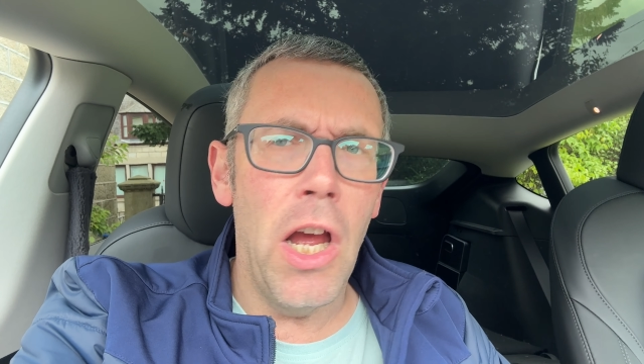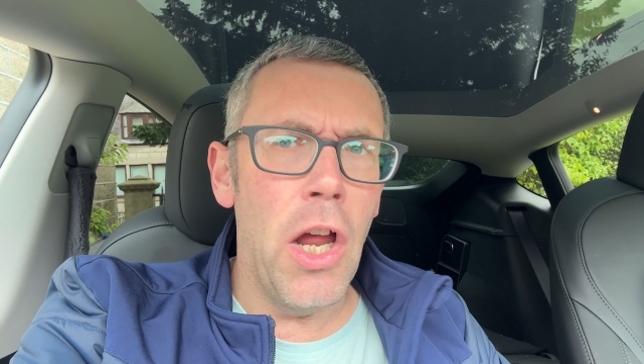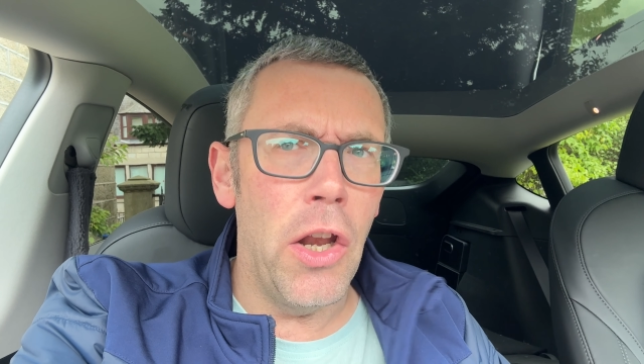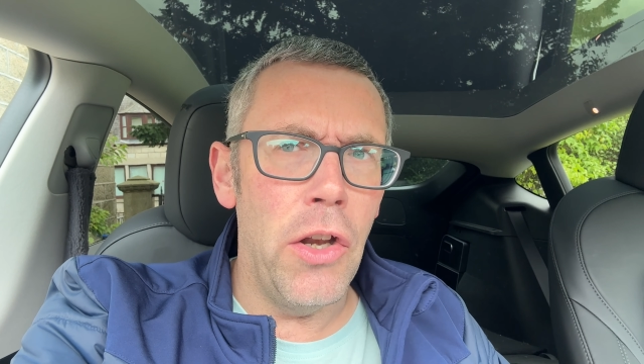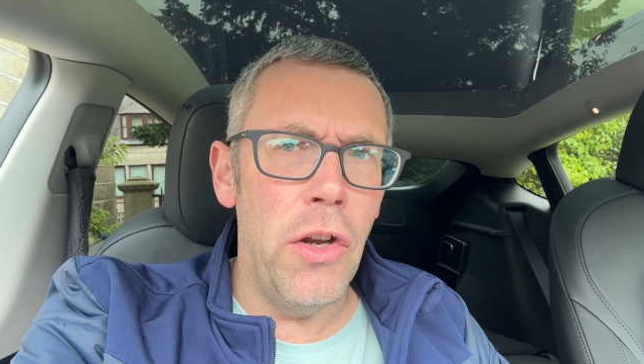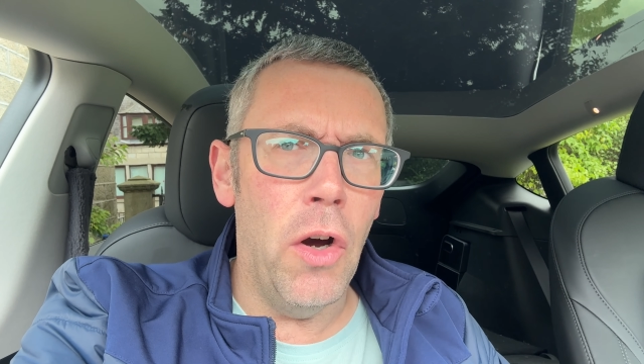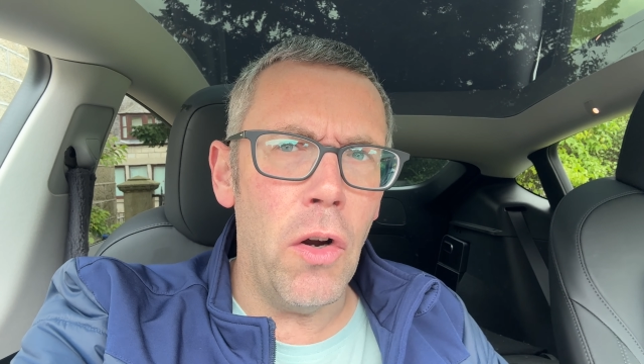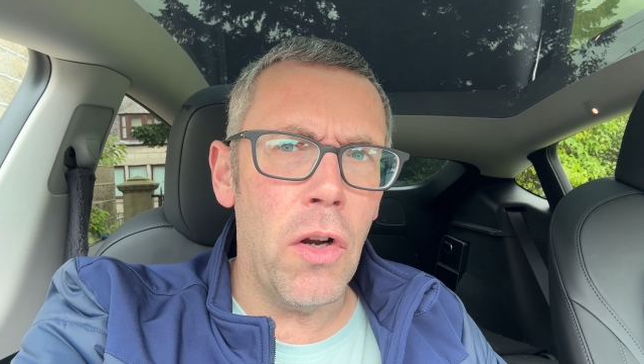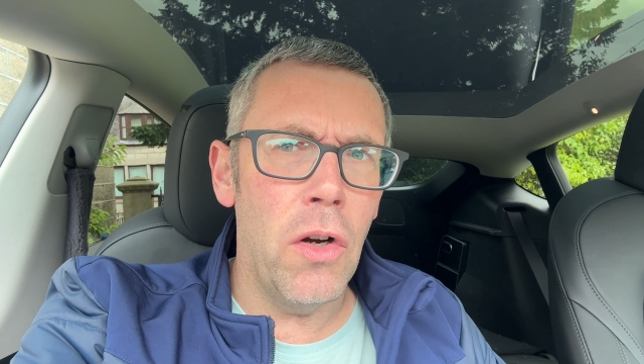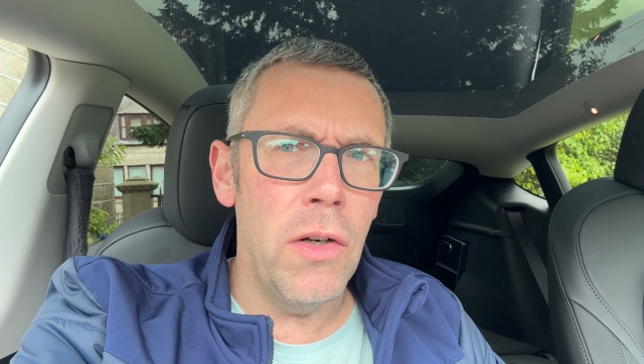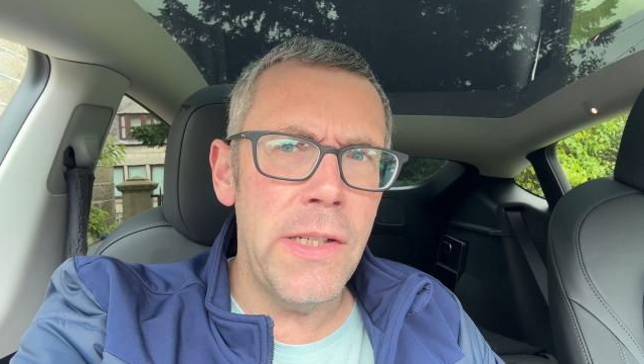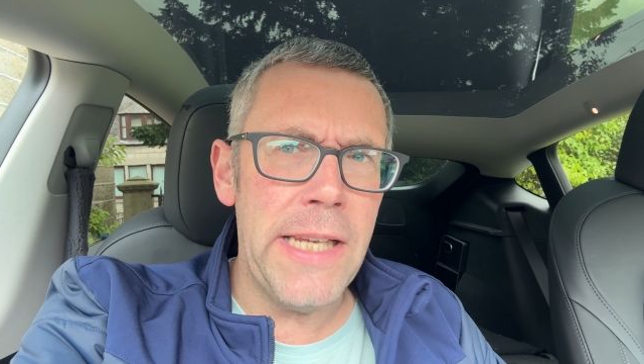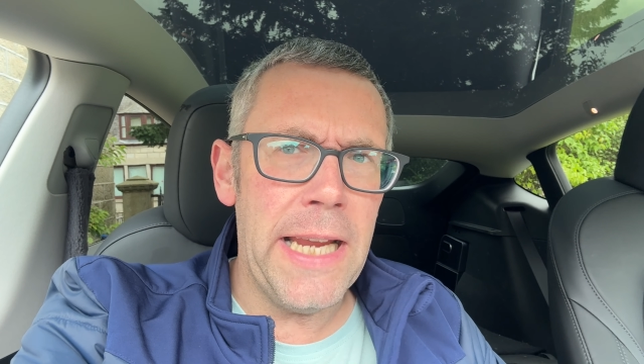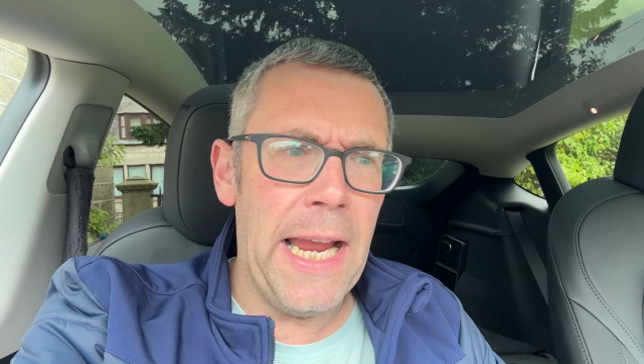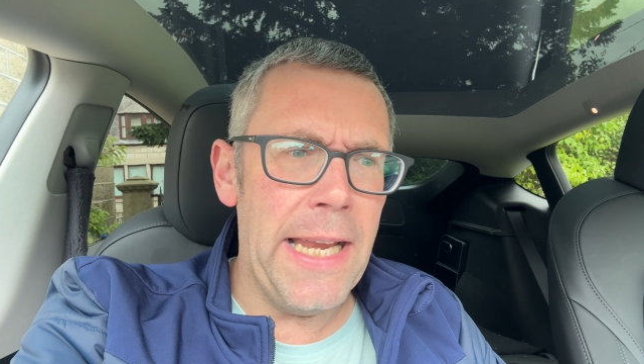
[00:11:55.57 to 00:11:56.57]
not
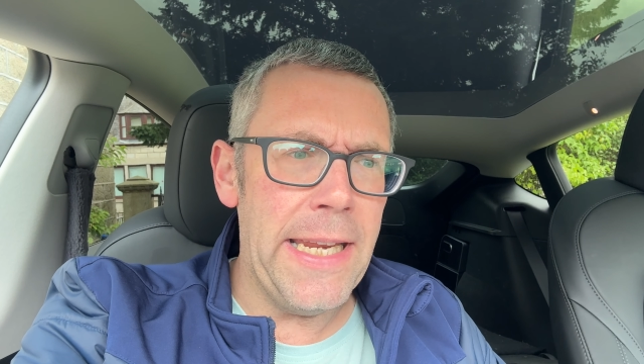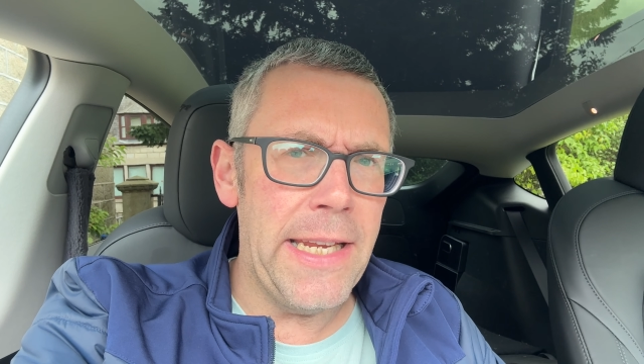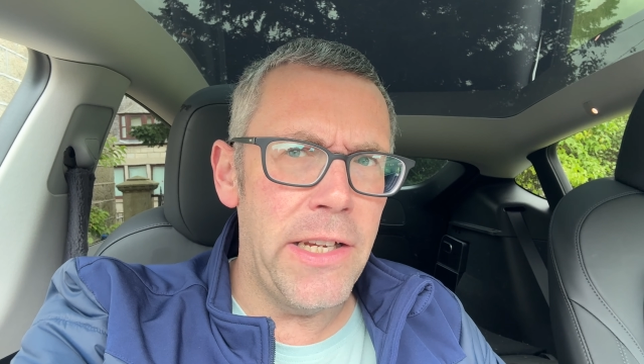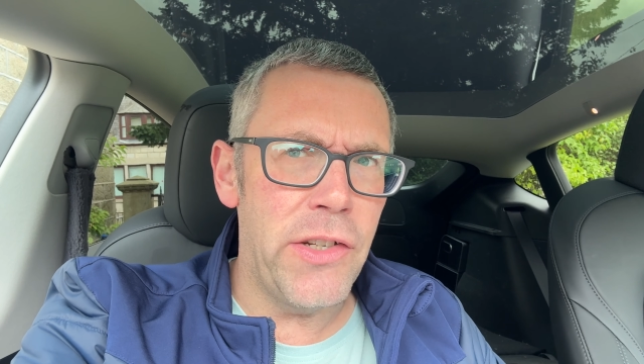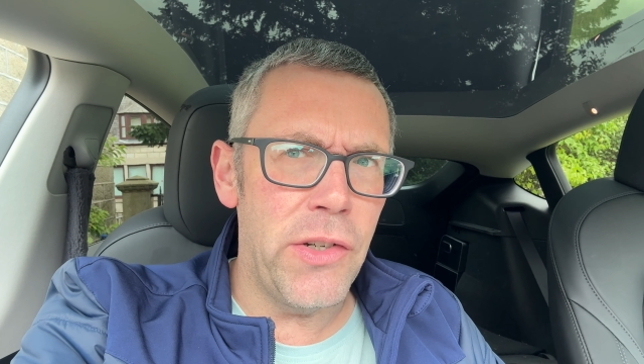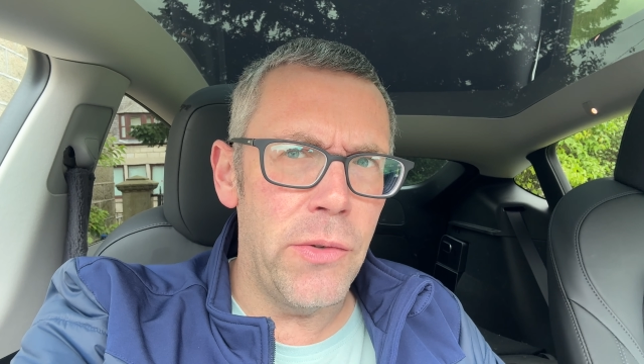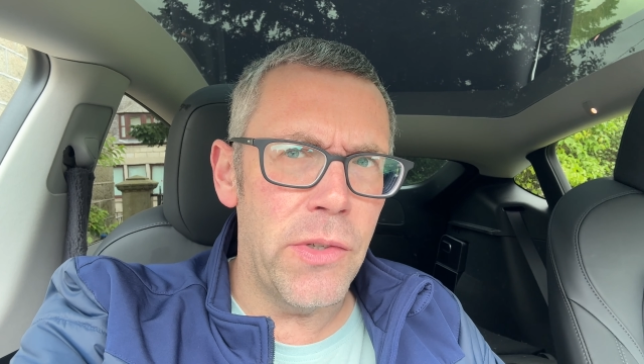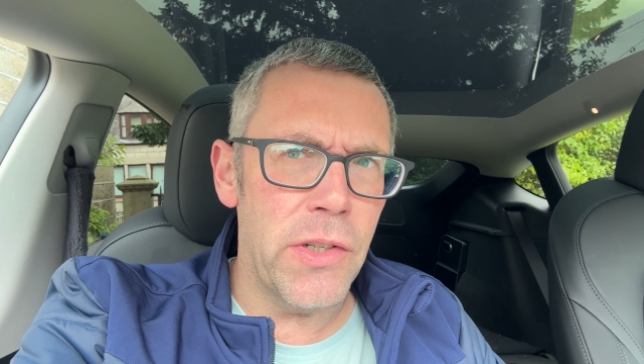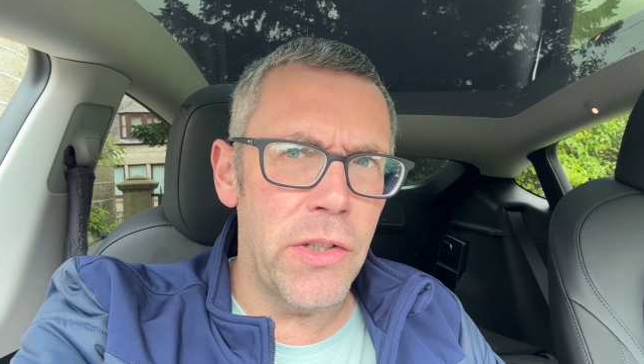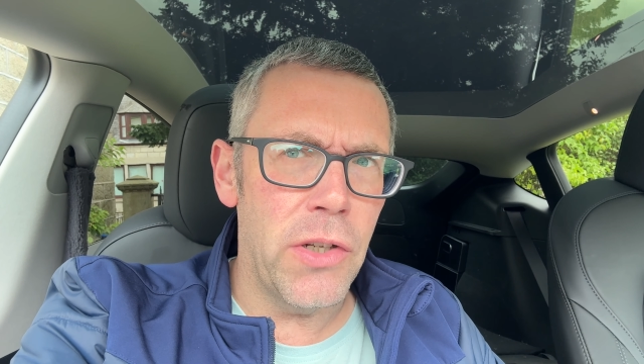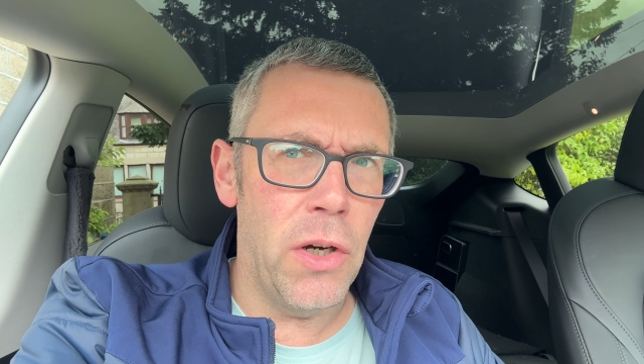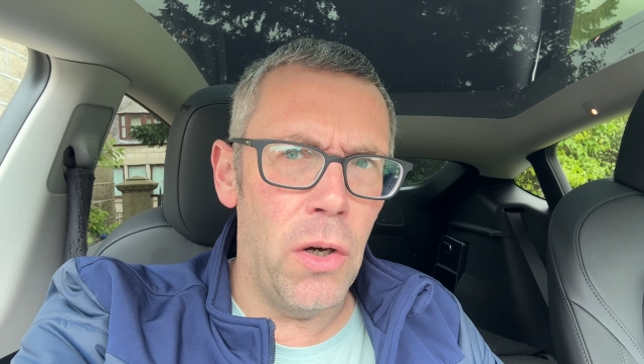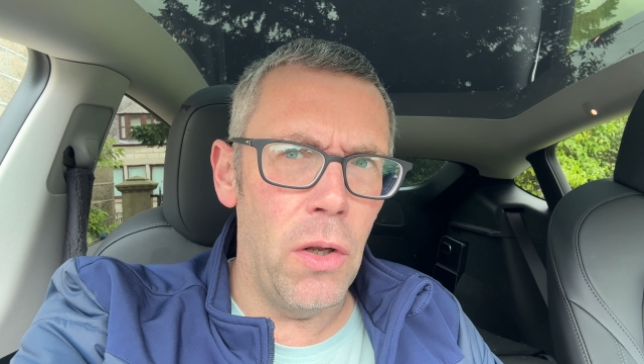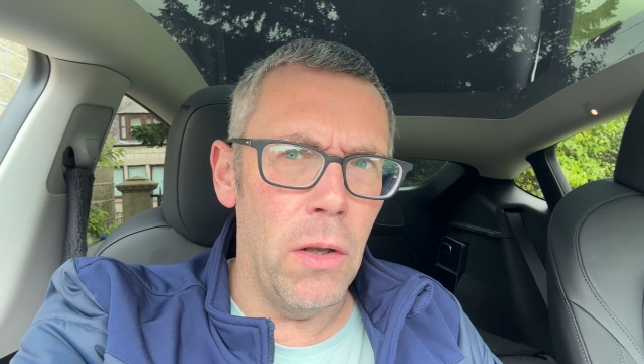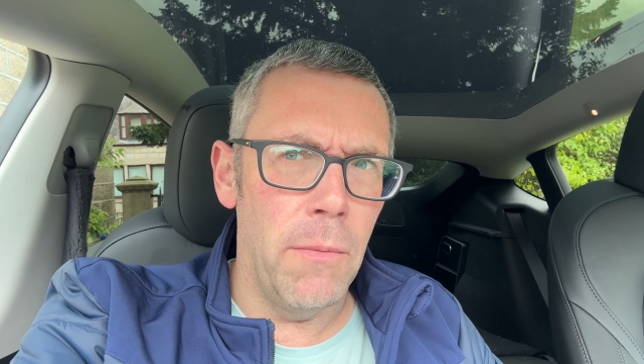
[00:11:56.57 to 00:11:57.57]
causing any issues at
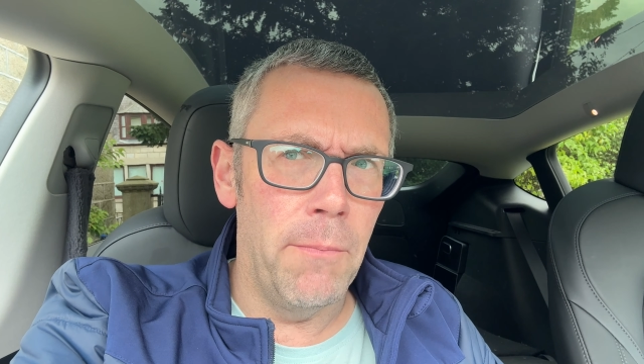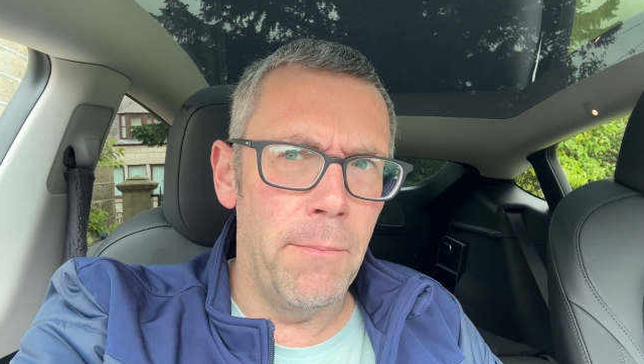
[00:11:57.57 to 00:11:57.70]
all.